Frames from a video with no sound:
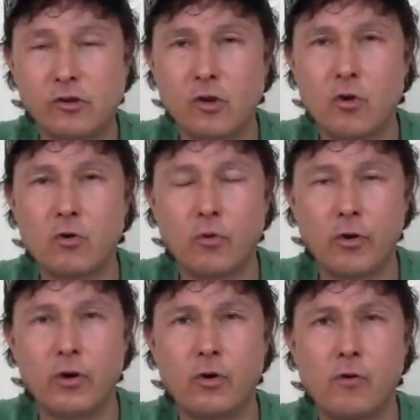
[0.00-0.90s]
so
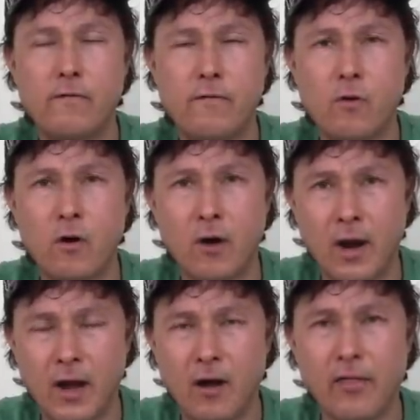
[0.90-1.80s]
critical for our
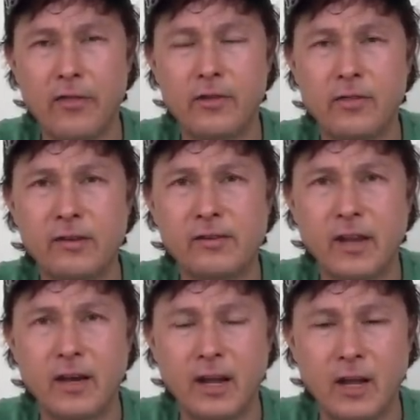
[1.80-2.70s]
health in this
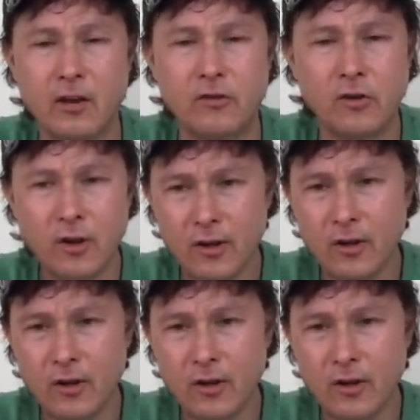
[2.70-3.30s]
day and age.